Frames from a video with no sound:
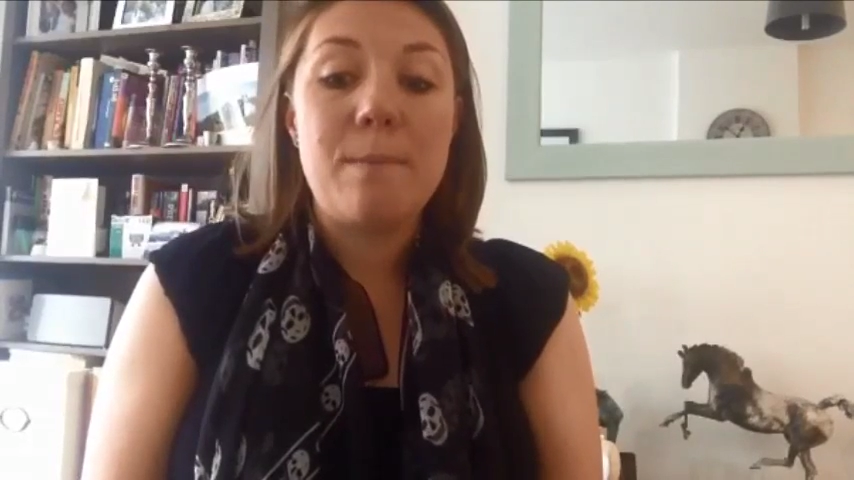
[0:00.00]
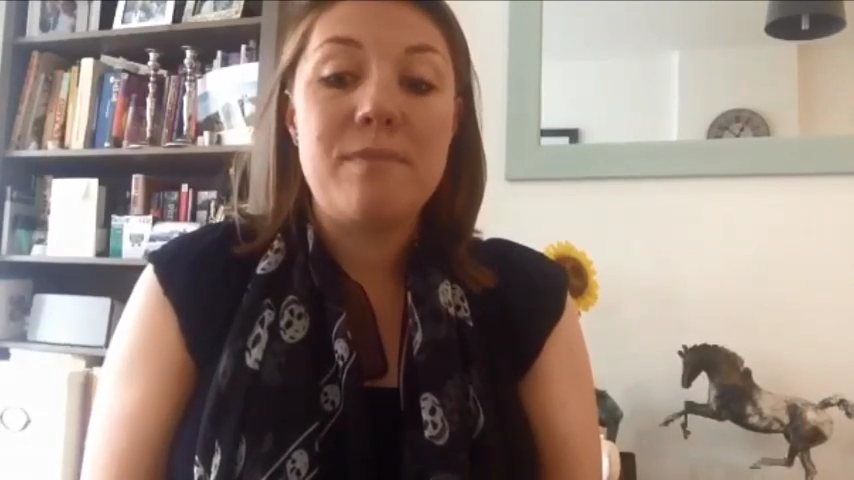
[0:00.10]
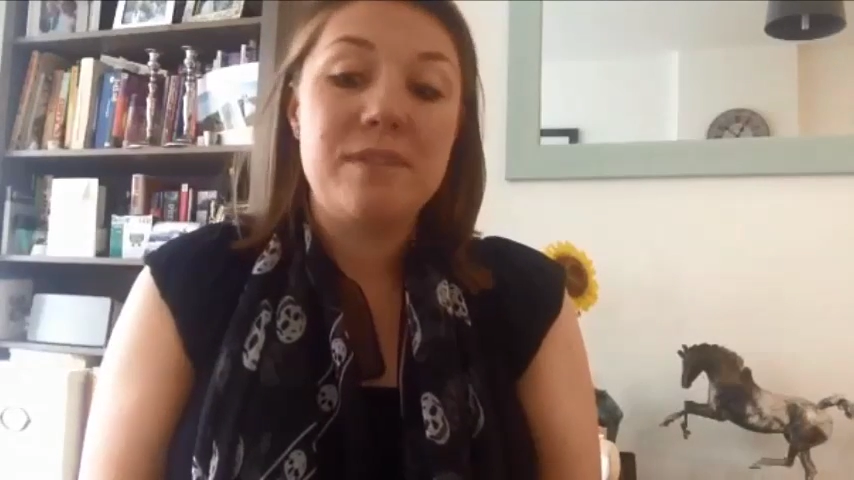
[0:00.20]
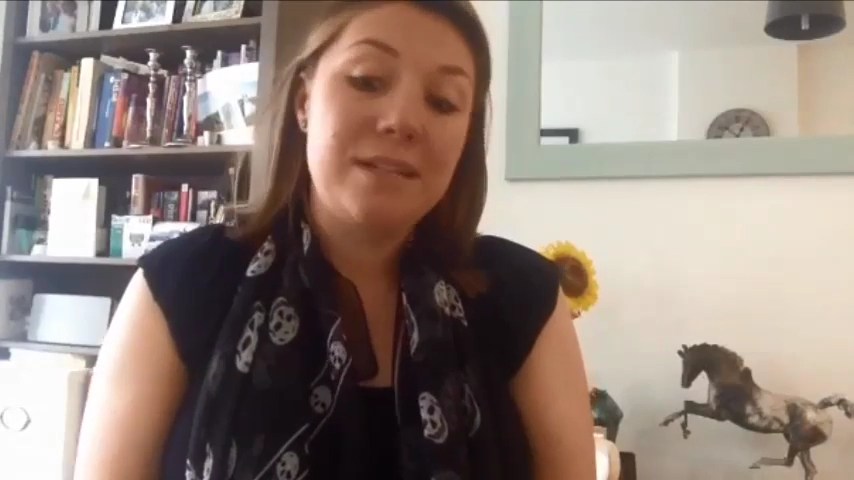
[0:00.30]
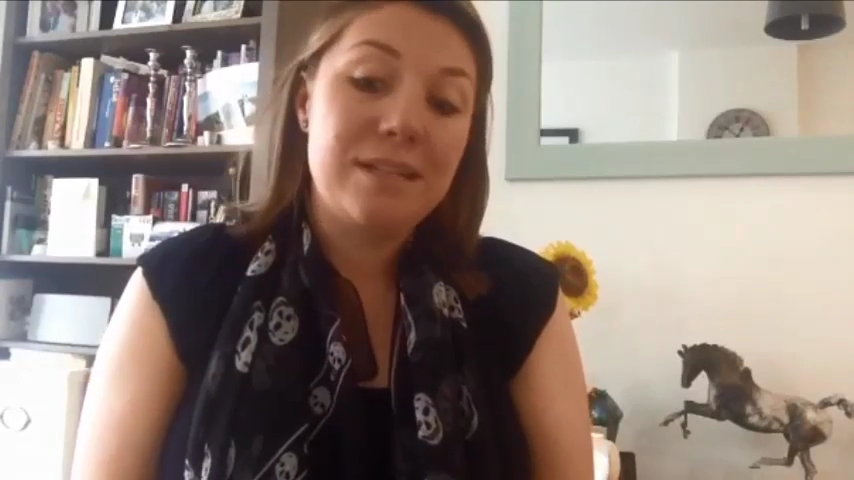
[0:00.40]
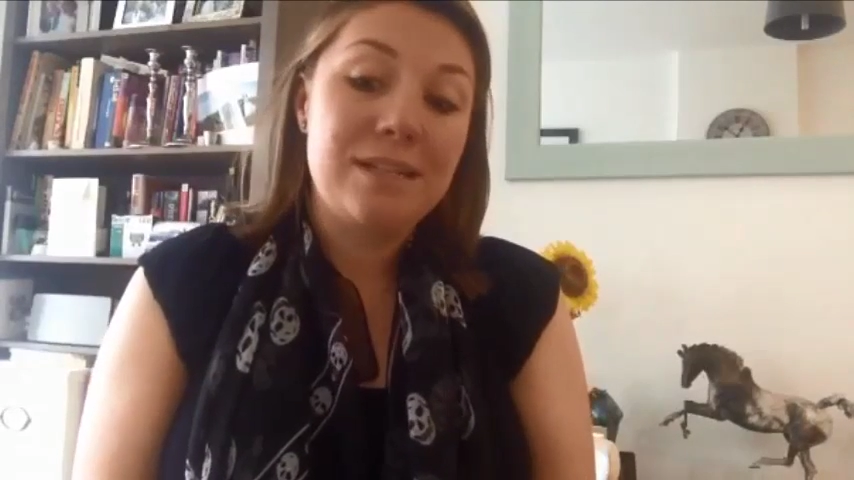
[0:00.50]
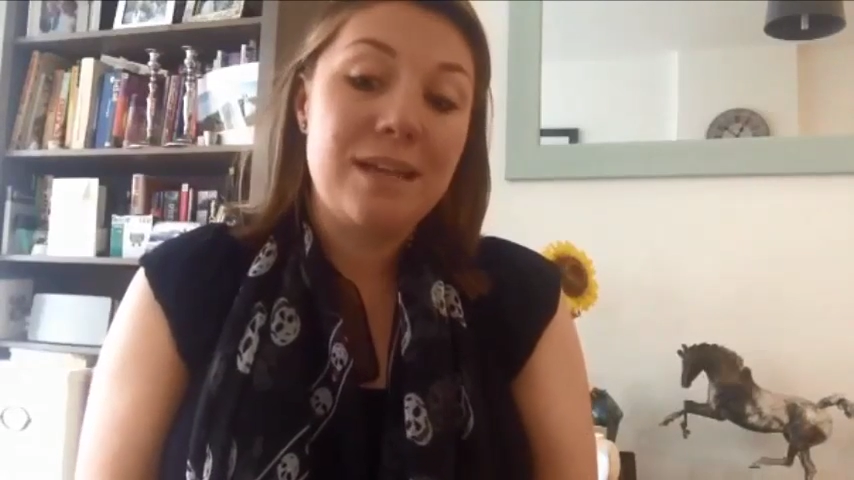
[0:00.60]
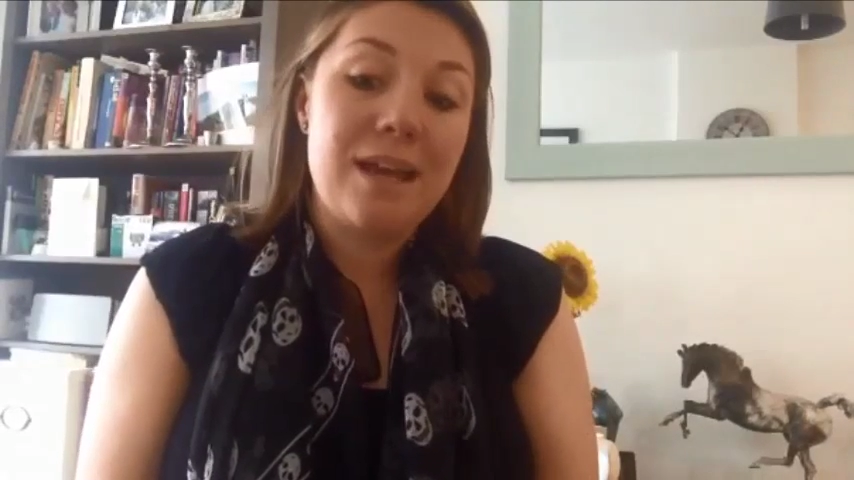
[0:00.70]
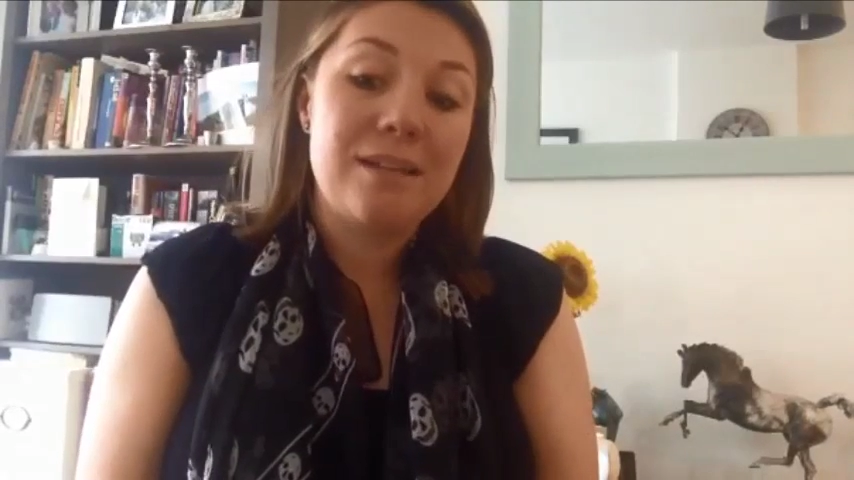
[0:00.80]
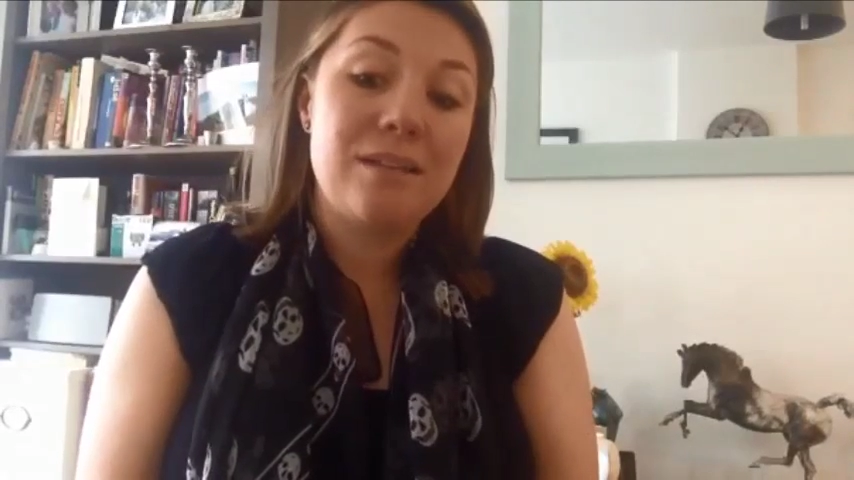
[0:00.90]
presenting this
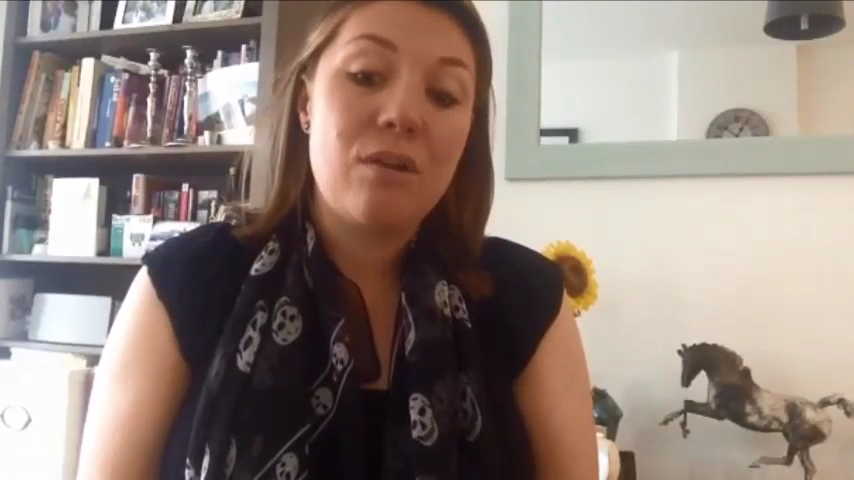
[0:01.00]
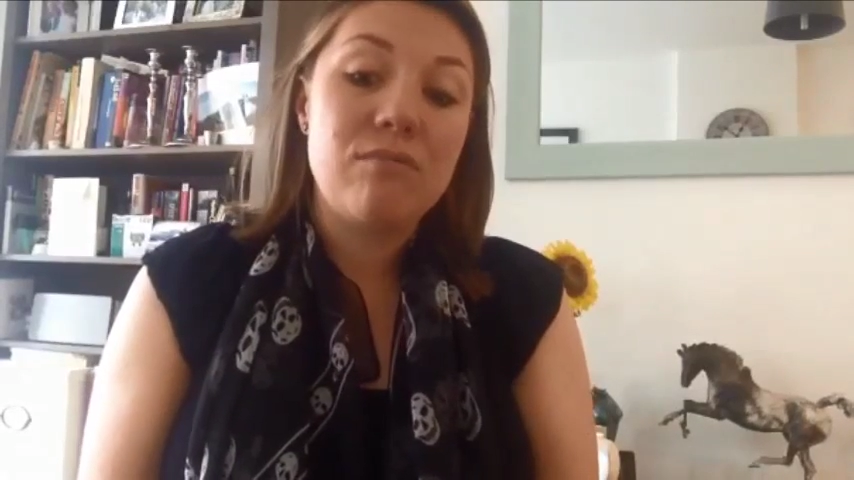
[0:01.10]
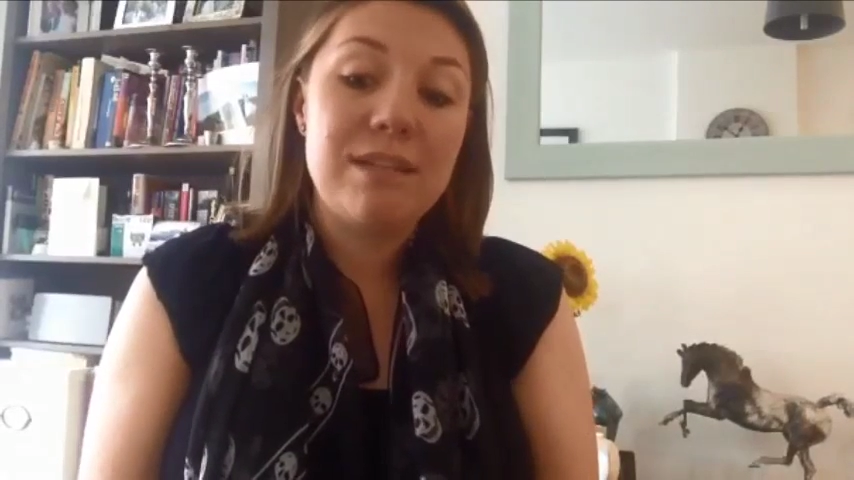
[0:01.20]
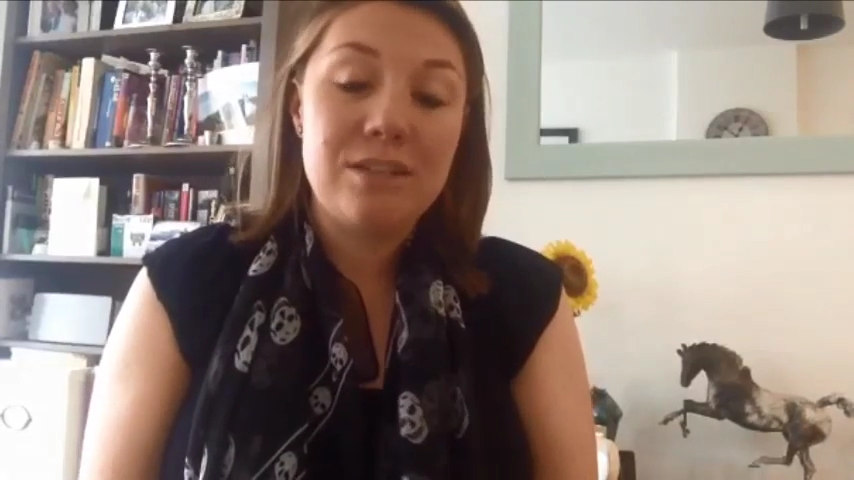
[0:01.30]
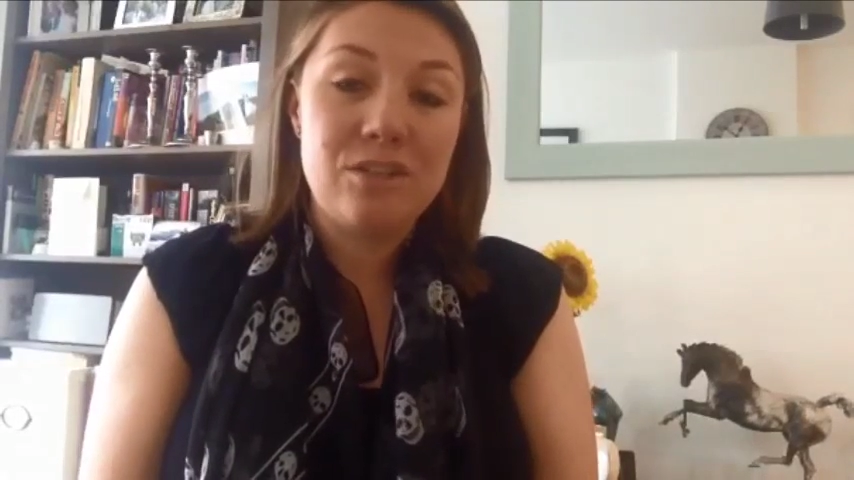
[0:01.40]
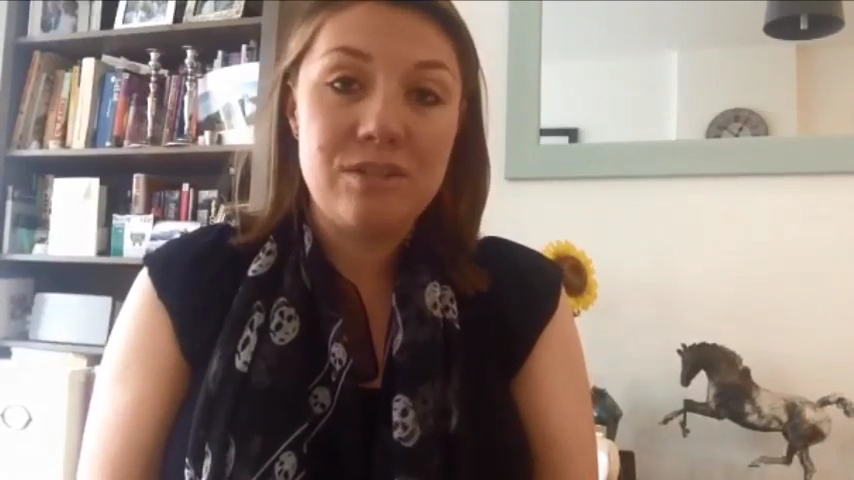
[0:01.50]
at our research